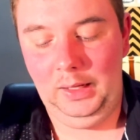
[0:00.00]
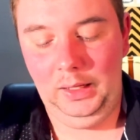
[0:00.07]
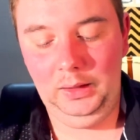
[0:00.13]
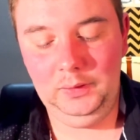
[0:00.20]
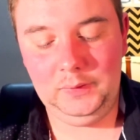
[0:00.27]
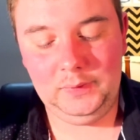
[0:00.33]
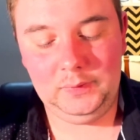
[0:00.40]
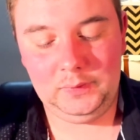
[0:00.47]

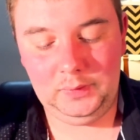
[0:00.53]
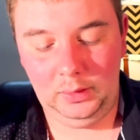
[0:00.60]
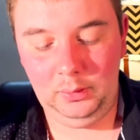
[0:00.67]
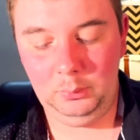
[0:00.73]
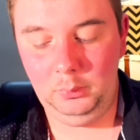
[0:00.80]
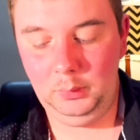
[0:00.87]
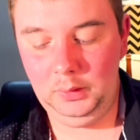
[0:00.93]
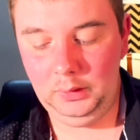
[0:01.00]

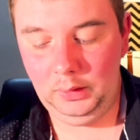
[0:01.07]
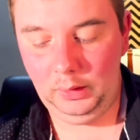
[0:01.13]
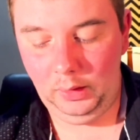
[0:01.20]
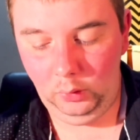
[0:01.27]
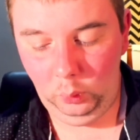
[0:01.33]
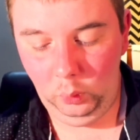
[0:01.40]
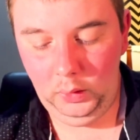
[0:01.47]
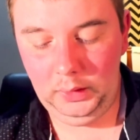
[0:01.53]

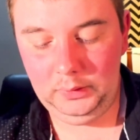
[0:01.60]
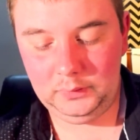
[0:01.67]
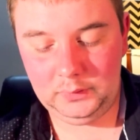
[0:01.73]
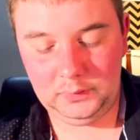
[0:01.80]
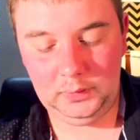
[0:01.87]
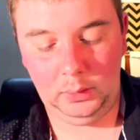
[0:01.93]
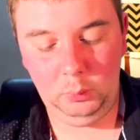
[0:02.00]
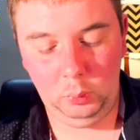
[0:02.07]
It's
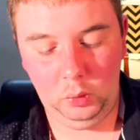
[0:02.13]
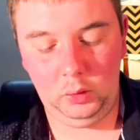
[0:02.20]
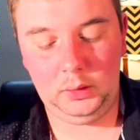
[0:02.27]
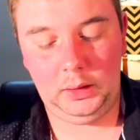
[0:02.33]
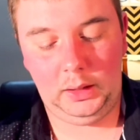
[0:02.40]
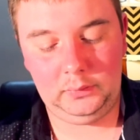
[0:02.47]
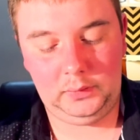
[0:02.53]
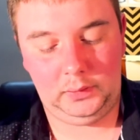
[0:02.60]
somewhat,
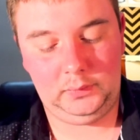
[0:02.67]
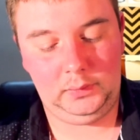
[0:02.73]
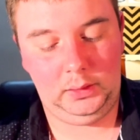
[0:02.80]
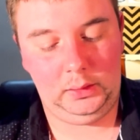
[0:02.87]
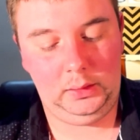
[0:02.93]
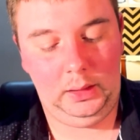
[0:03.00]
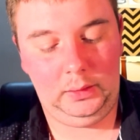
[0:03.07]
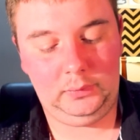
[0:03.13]
as I
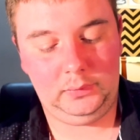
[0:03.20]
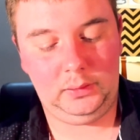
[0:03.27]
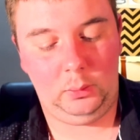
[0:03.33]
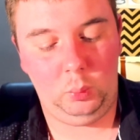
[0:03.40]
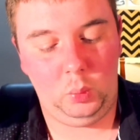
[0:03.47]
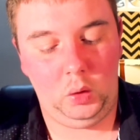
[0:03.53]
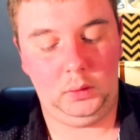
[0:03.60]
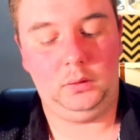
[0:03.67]
said, it's
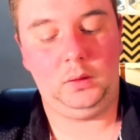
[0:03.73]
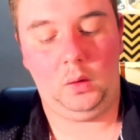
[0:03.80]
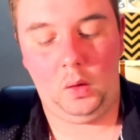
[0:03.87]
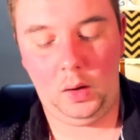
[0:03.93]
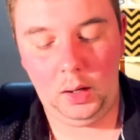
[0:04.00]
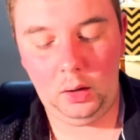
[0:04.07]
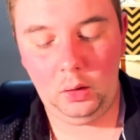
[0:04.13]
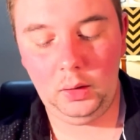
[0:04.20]
somewhat
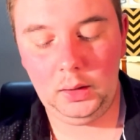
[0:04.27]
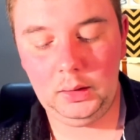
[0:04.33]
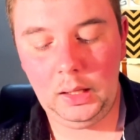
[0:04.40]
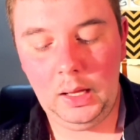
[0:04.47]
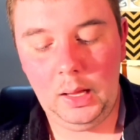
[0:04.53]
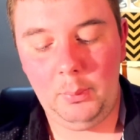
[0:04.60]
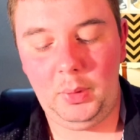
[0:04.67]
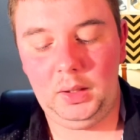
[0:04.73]
tiring,
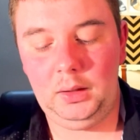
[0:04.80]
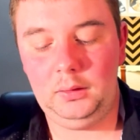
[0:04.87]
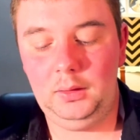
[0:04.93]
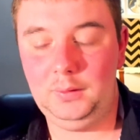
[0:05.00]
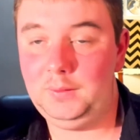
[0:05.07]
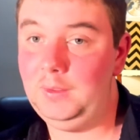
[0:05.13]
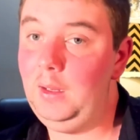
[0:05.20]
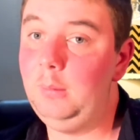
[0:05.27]
but at the
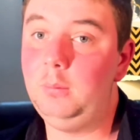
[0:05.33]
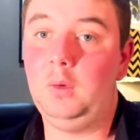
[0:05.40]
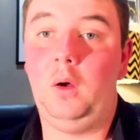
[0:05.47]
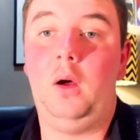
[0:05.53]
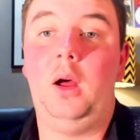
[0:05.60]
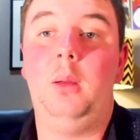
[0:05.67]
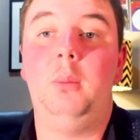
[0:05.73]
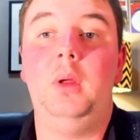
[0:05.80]
same
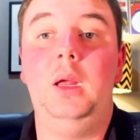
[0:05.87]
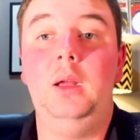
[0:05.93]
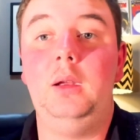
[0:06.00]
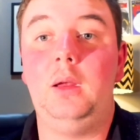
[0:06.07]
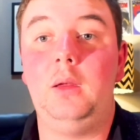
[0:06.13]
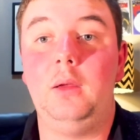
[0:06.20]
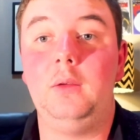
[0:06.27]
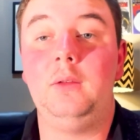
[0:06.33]
time, it
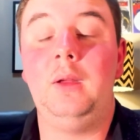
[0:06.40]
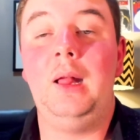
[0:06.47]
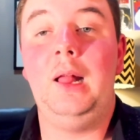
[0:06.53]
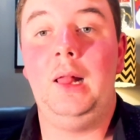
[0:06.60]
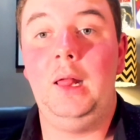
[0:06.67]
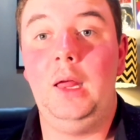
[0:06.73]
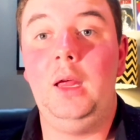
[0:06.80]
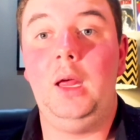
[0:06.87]
is
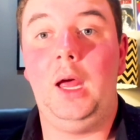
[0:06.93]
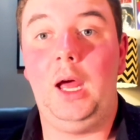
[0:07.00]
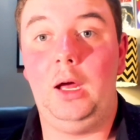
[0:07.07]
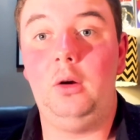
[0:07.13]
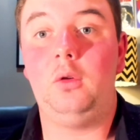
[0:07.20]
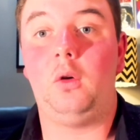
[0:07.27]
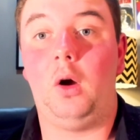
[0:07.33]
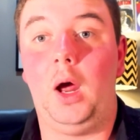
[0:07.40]

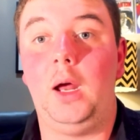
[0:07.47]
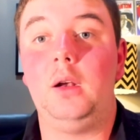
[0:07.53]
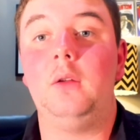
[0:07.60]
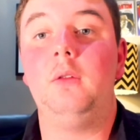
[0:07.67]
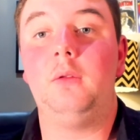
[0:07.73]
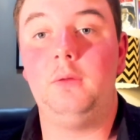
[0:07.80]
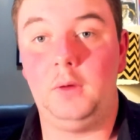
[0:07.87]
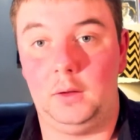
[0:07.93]
outright
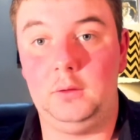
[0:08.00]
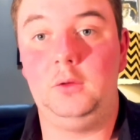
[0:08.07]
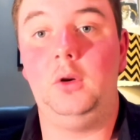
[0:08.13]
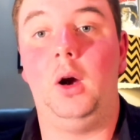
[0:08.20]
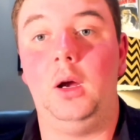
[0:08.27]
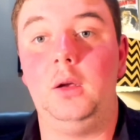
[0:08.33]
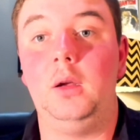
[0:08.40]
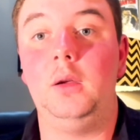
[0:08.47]

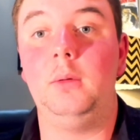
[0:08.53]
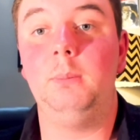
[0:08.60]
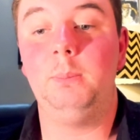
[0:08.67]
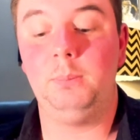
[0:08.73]
frustrating.